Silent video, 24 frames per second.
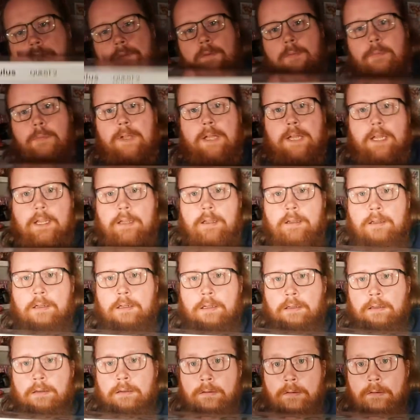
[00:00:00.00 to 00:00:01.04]
play
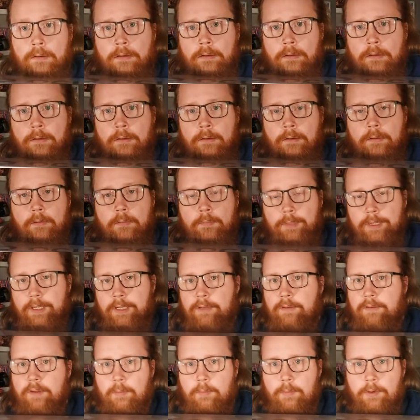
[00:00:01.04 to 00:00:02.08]
Beat
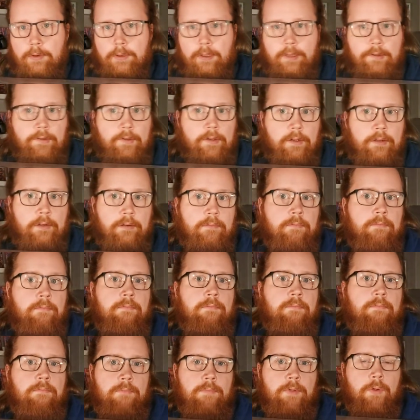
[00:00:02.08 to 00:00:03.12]
Saber, that's it.
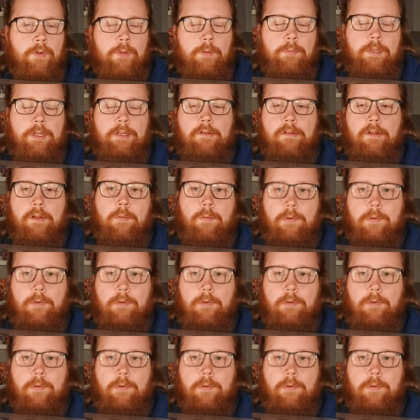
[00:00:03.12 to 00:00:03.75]
Only Beat Saber.